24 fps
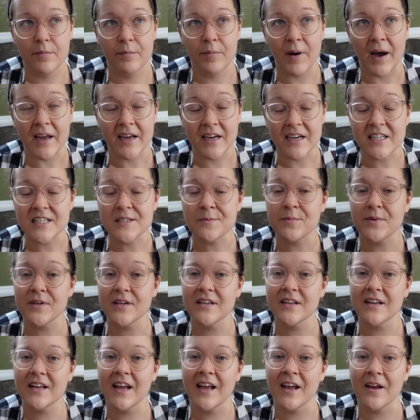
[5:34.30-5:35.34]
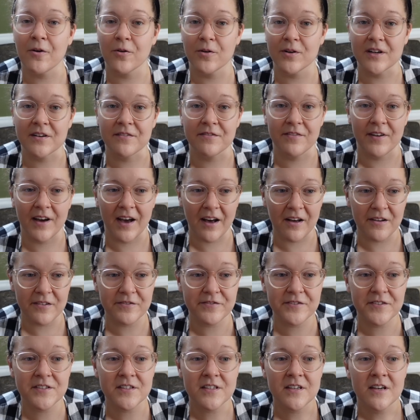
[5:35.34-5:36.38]
bicuspid aortic
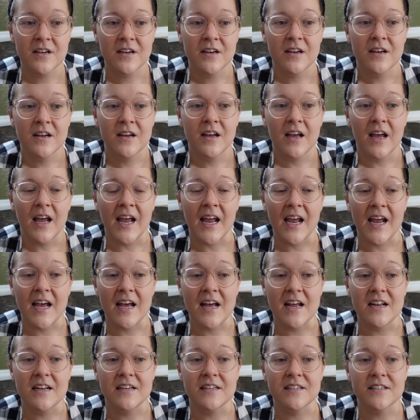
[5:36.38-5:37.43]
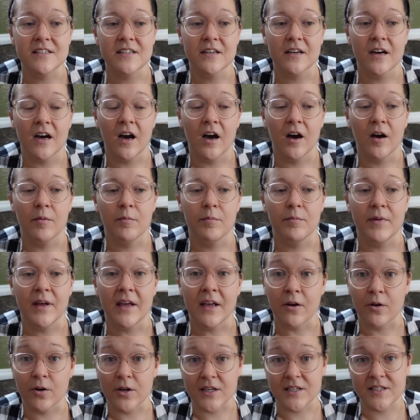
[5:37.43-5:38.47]
valves and
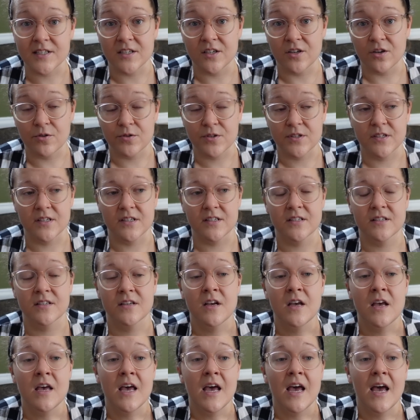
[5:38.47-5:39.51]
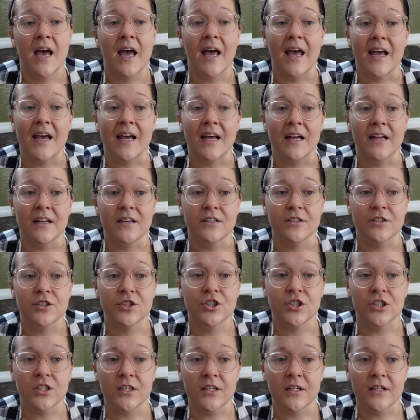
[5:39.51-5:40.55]
aortic stenosis. And
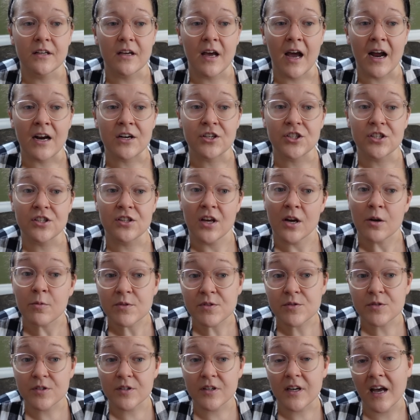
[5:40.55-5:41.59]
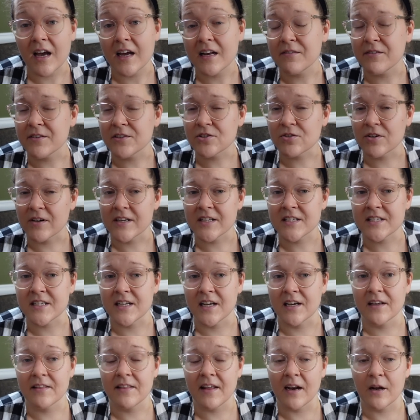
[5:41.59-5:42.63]
she actually thought it was kind of
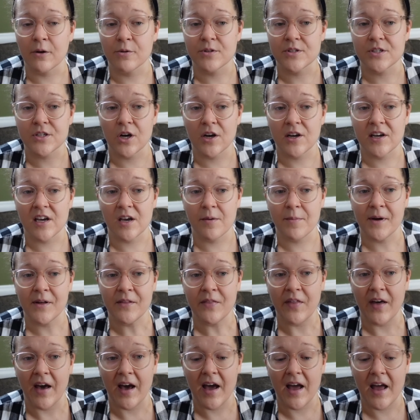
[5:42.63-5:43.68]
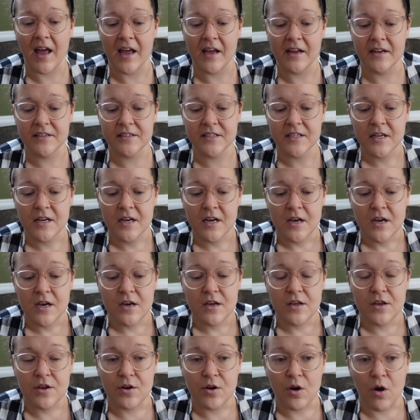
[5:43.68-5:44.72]
interesting that I was talking about that. And,
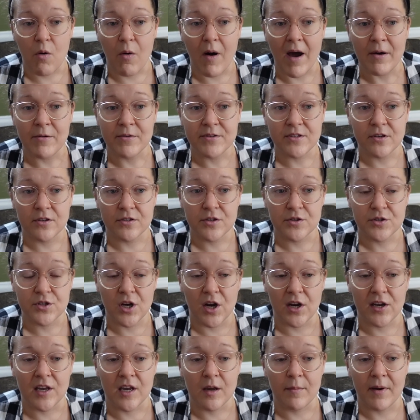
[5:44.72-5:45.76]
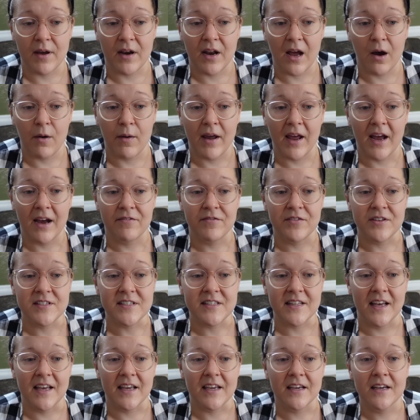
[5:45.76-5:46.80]
you know, I was also talking about how I have
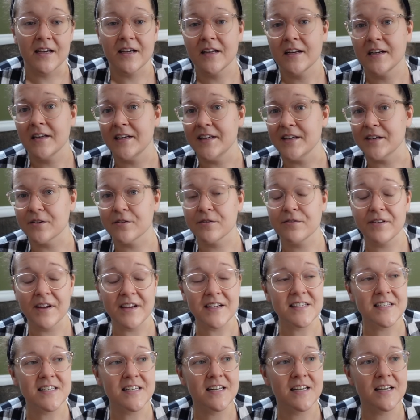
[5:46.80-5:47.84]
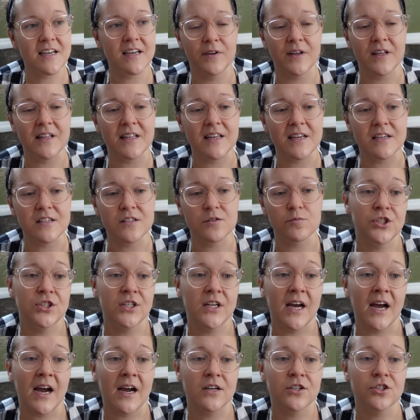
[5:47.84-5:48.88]
these like near fainting feelings.
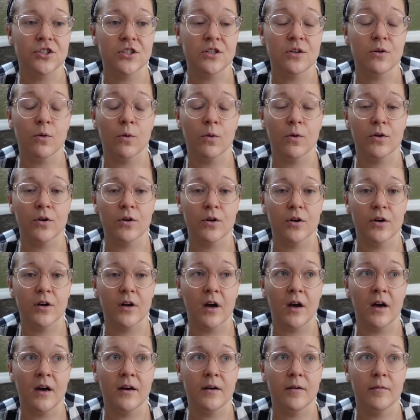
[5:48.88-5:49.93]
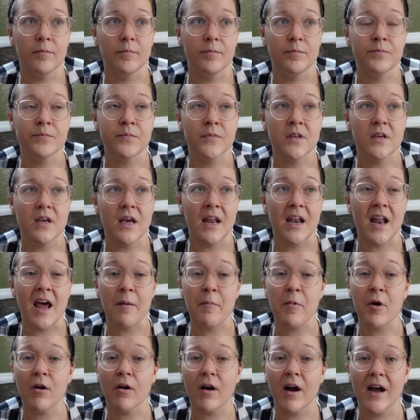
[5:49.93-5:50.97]
She actually ordered an
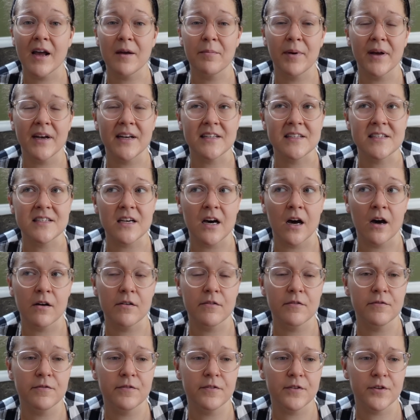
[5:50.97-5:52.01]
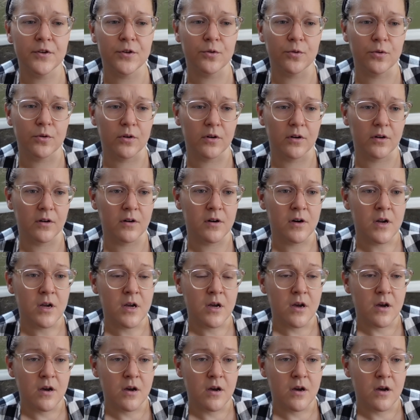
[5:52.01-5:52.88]
MRI, but it's of your